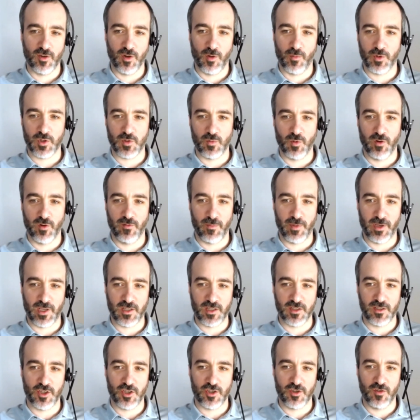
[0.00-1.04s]
you know, one of our
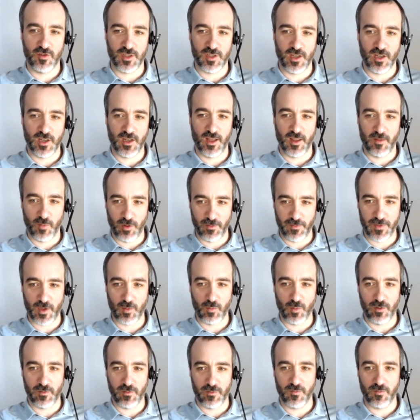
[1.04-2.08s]
biggest issues, and we
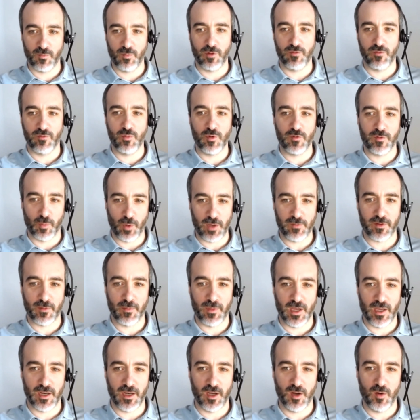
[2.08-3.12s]
think we've moved away
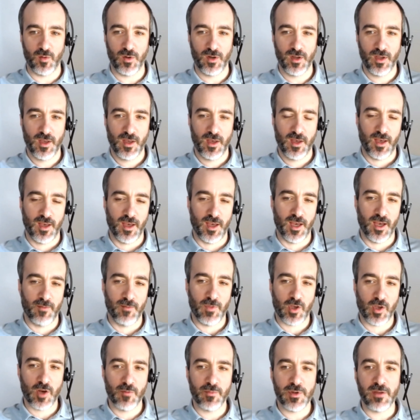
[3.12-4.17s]
from that now.
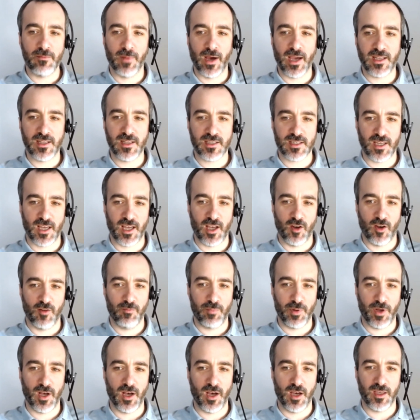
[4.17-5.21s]
The company mindset on
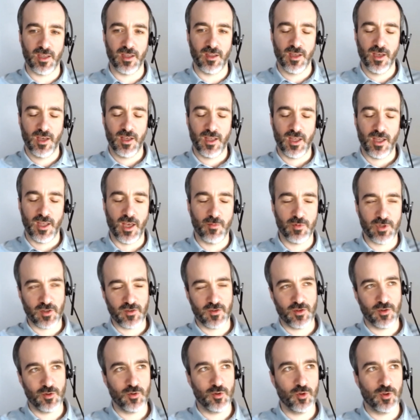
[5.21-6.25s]
PI, it was a
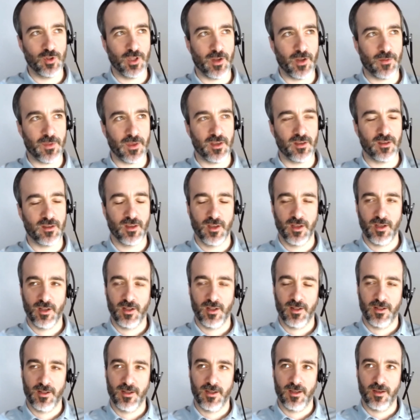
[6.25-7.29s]
tool, and I think
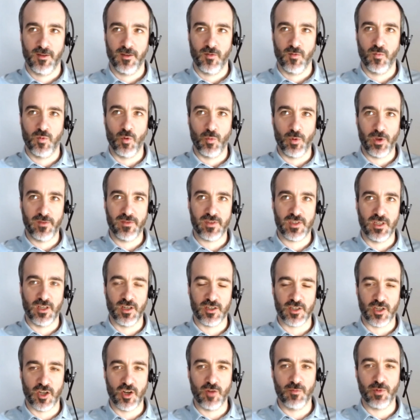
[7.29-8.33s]
what we've seen,
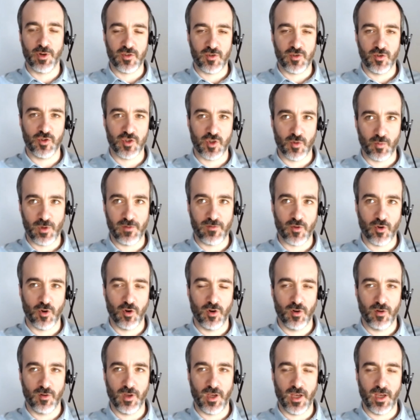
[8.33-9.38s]
there's a number of tools that we've
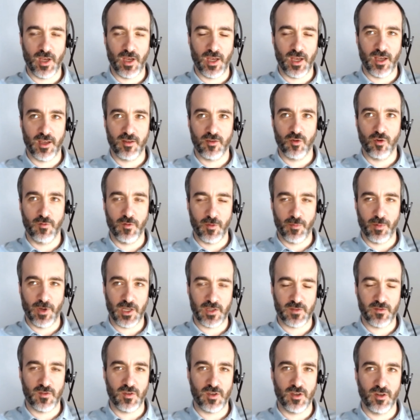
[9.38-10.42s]
got over the
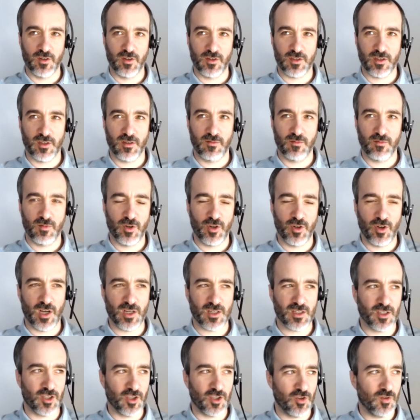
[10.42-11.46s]
past few years that we're
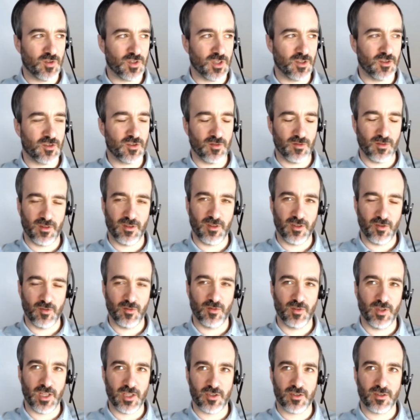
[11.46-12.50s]
not actually using. So, you
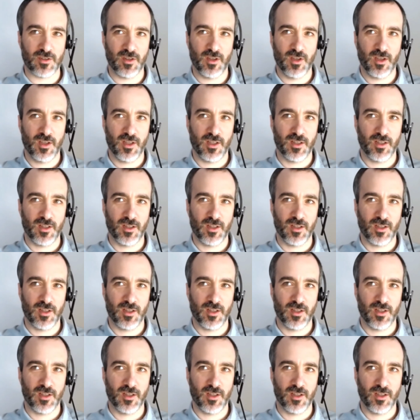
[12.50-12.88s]
know, let's